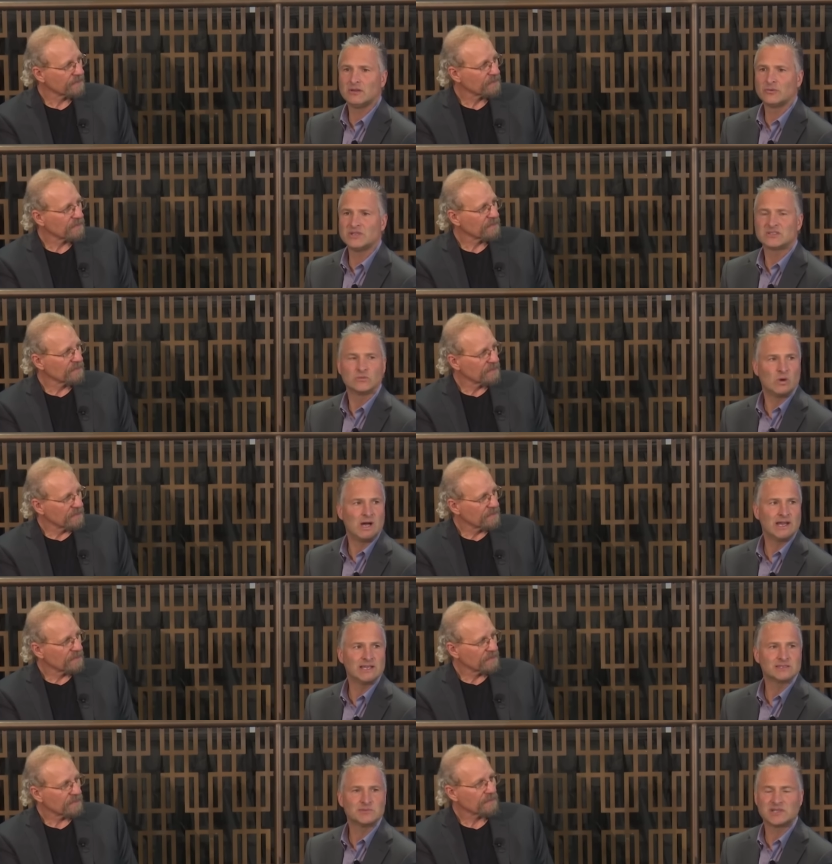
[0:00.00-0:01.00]
Speaker 1: the reason
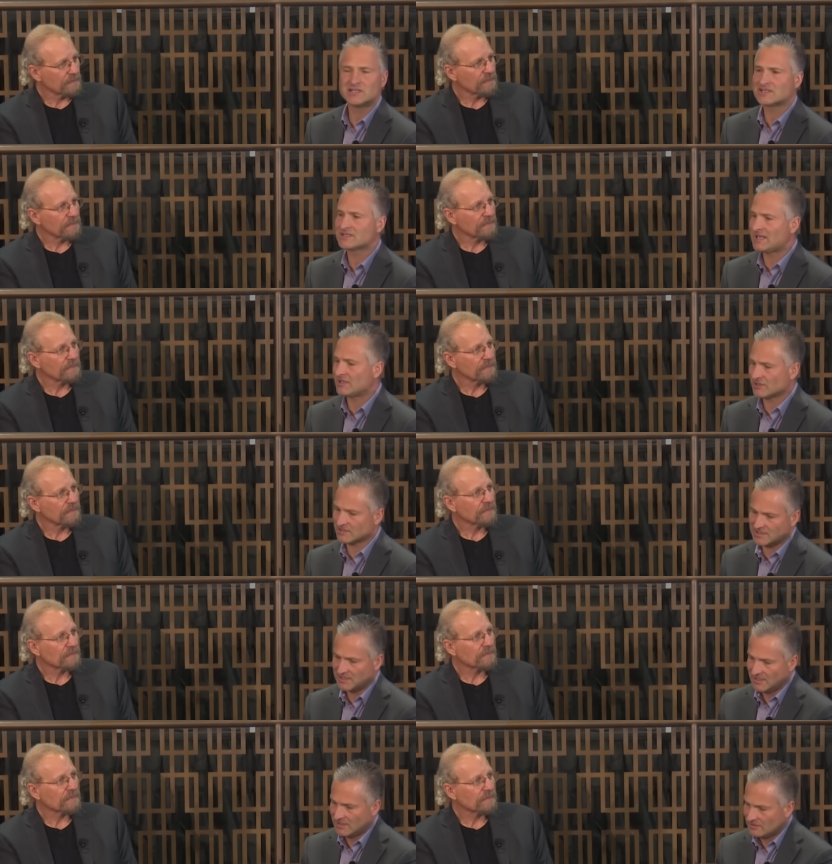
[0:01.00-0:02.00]
why is because it's not just
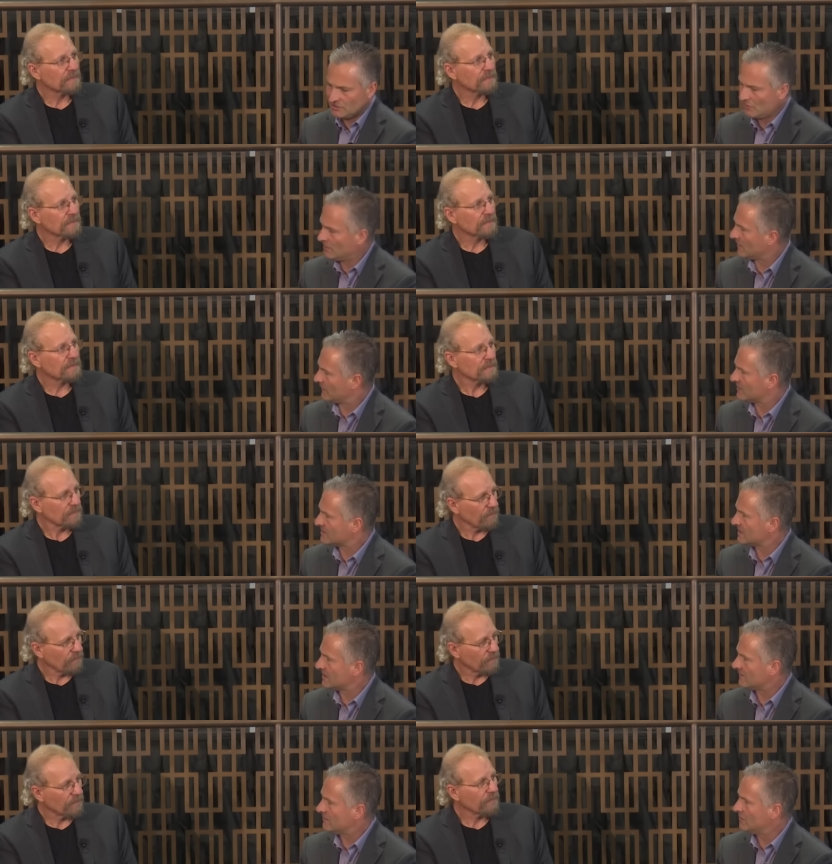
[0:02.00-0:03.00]
doing it for the
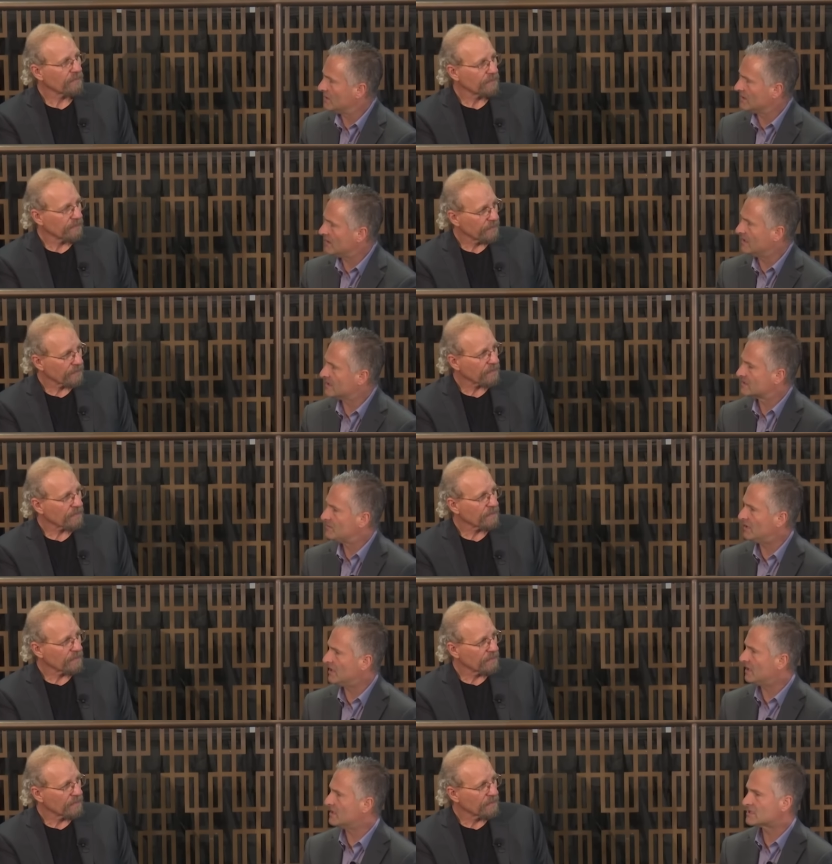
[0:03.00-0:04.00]
sake of doing this,
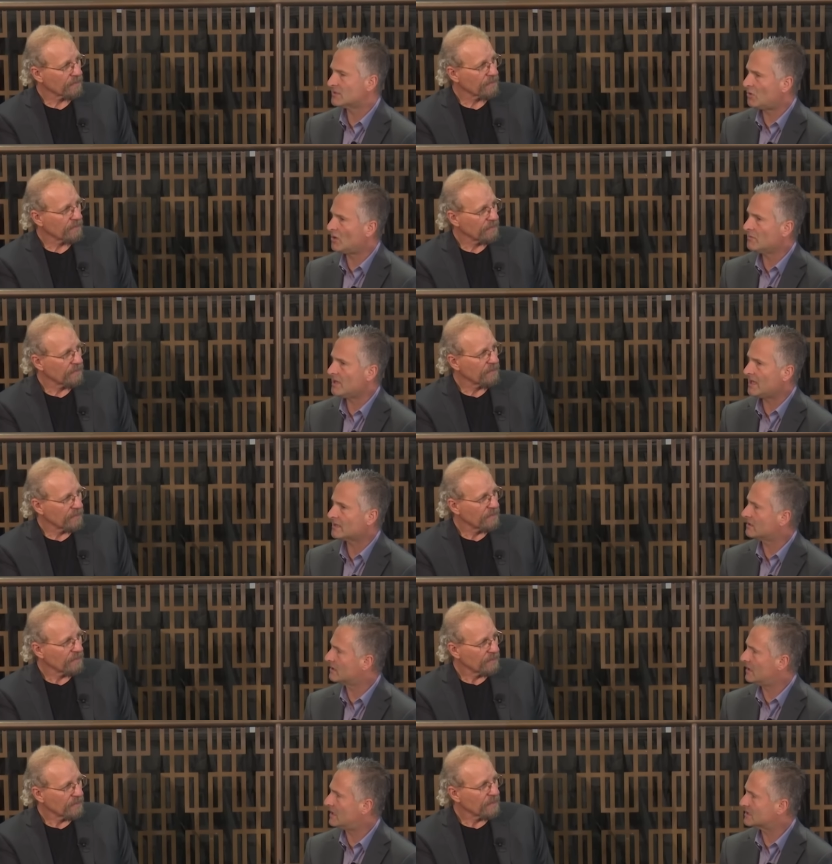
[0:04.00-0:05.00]
but it is to point back to
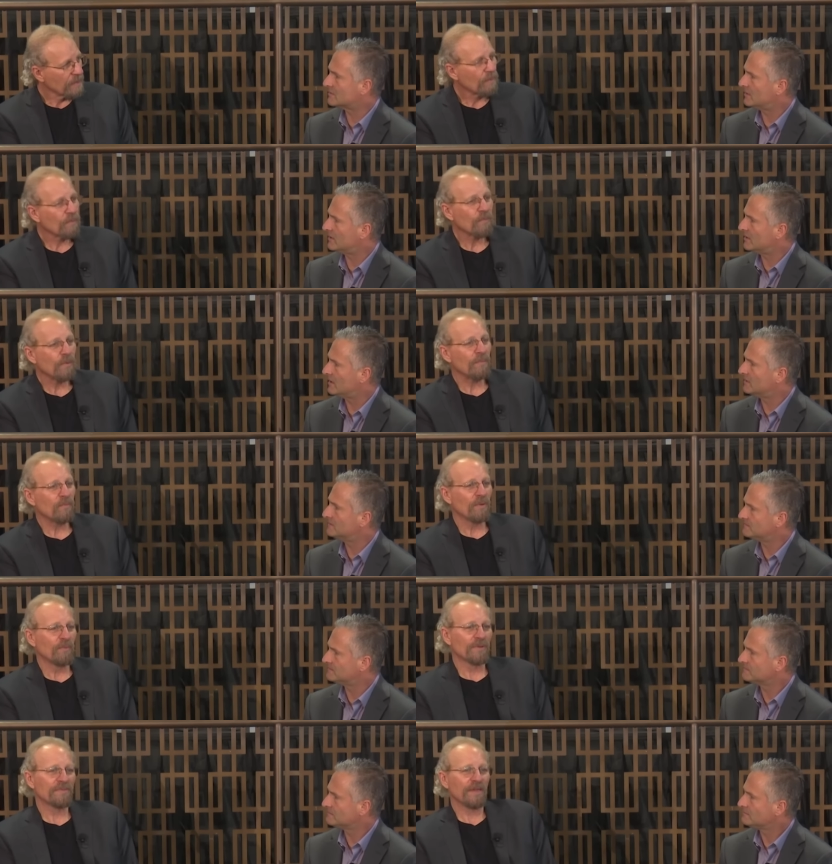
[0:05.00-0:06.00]
the gospel.
Speaker 2: One,
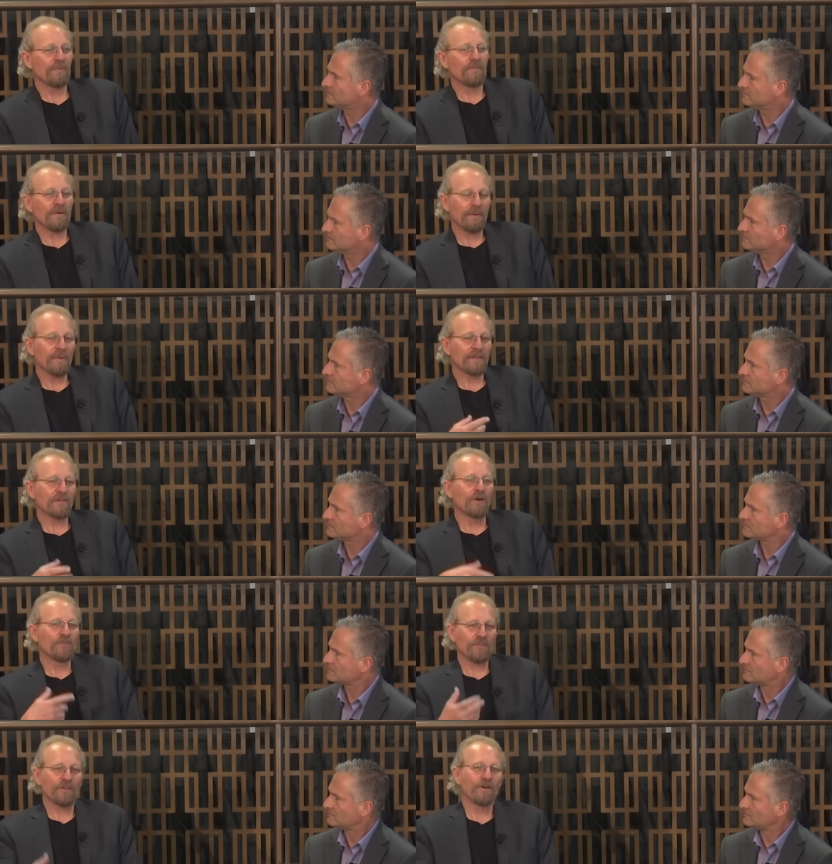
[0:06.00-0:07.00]
one more thing. I'm on
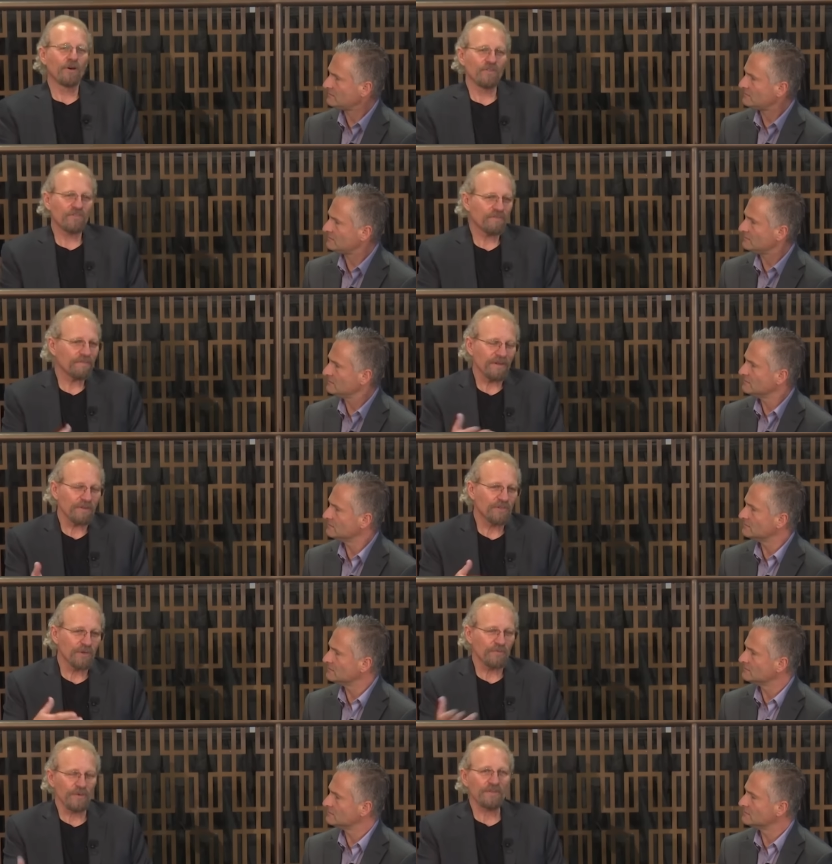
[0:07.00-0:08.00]
coast to coast uh,
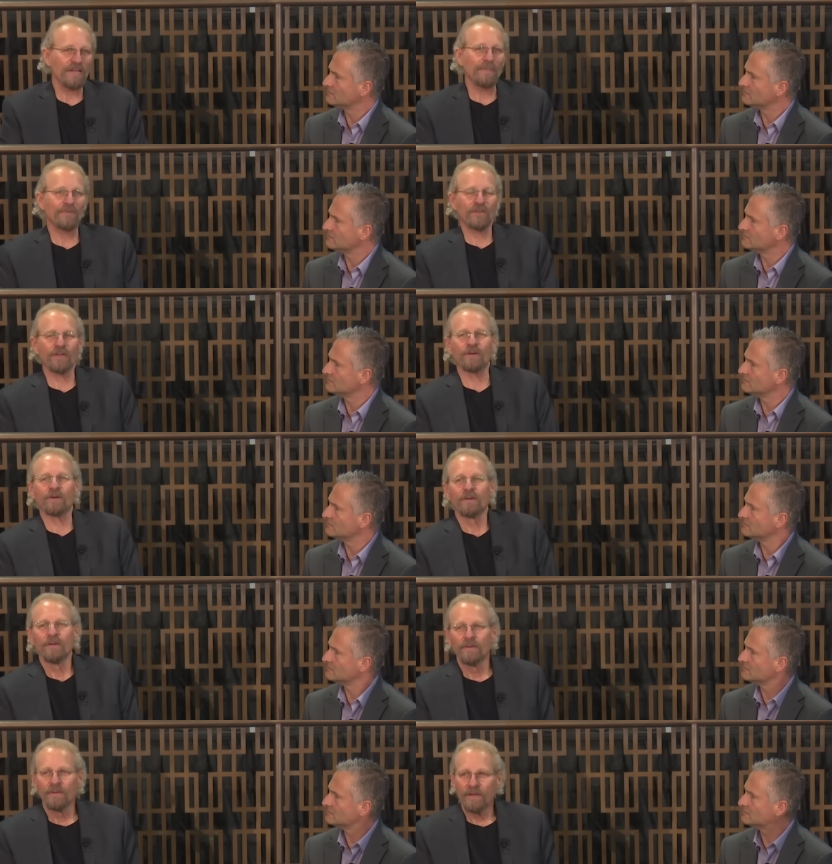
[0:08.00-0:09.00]
two, three times a year.
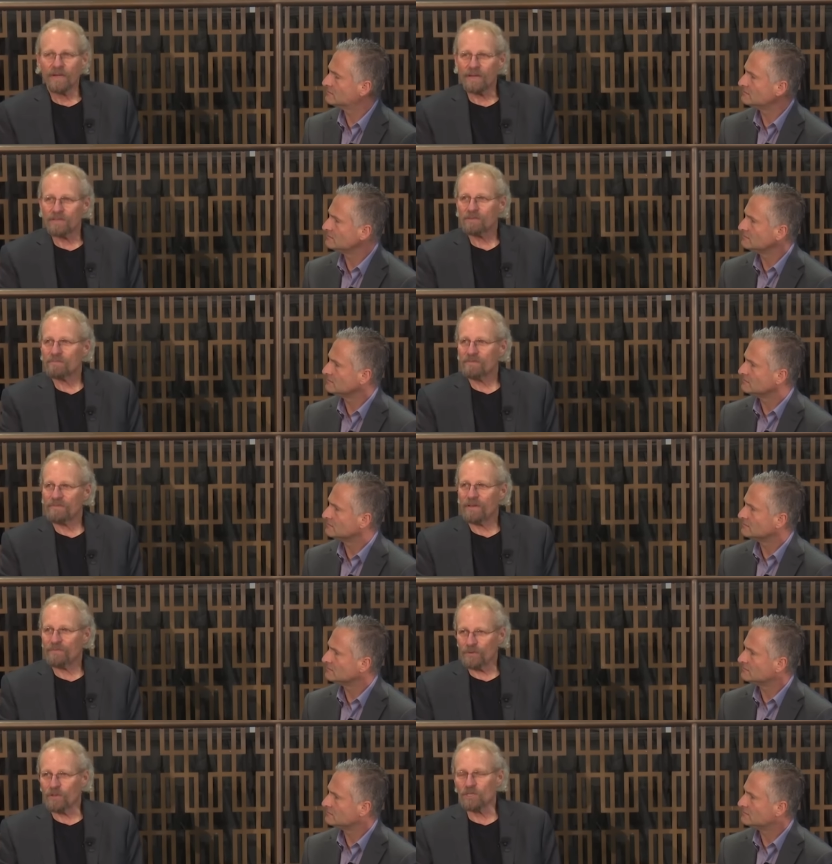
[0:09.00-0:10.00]
And it's, for